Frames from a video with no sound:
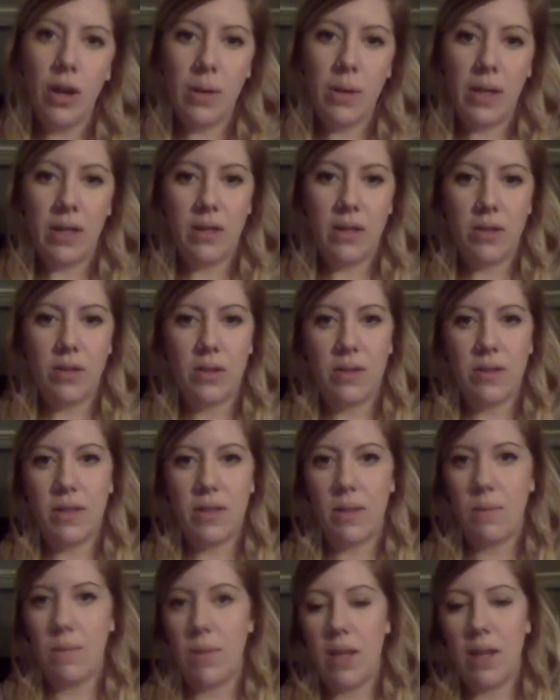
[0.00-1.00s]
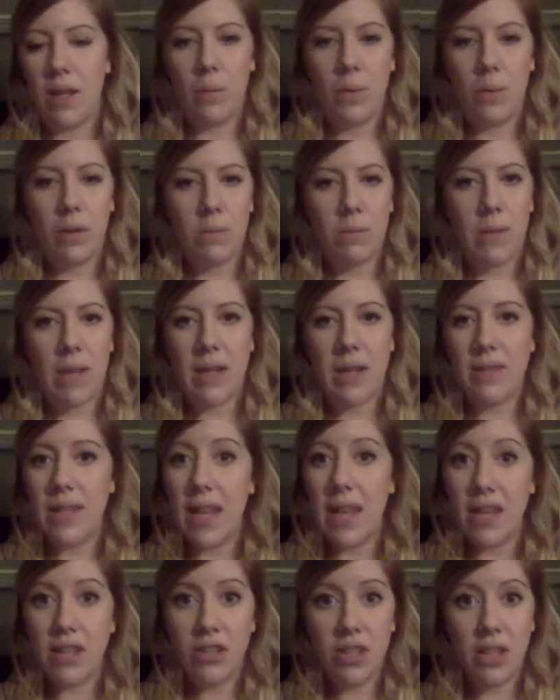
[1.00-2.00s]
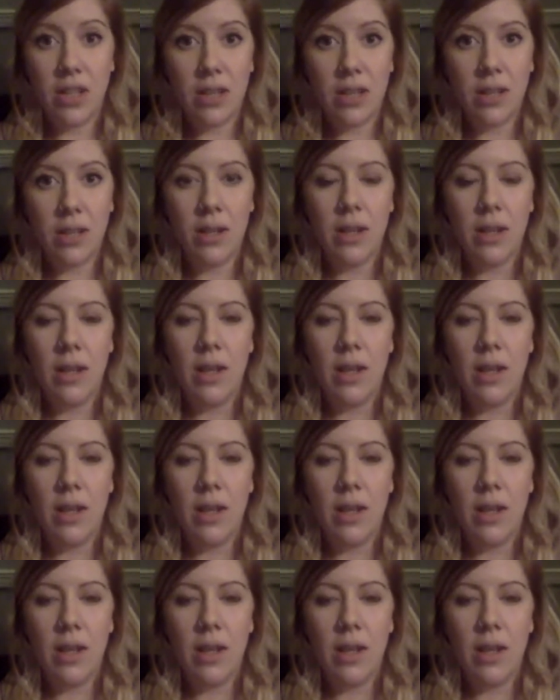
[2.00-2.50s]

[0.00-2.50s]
We can do the same thing with meditation.